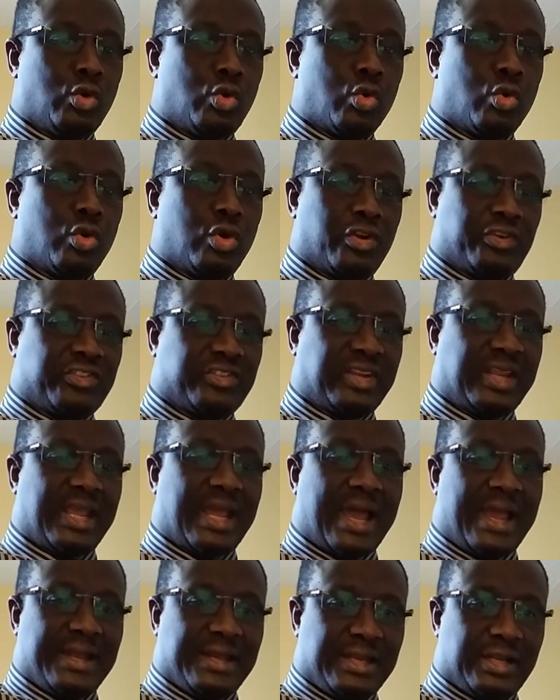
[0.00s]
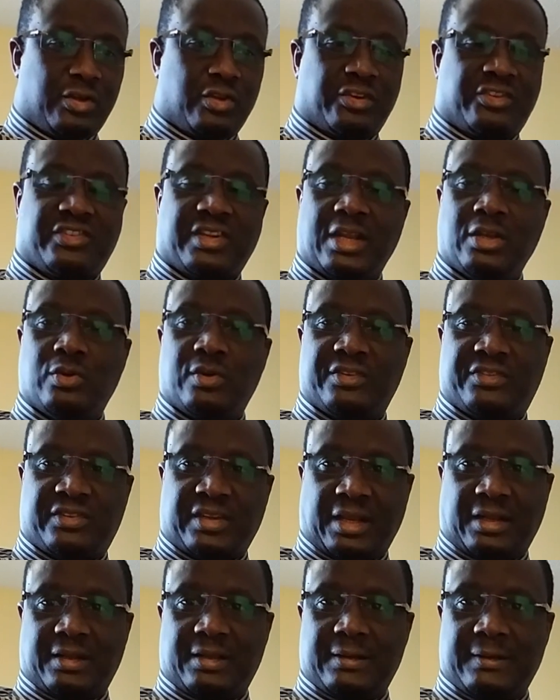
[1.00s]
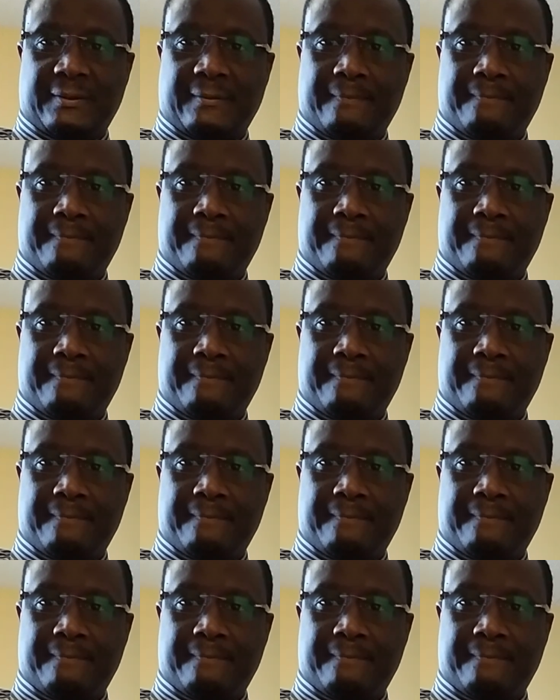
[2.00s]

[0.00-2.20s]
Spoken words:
Do not say I did not send you a signal.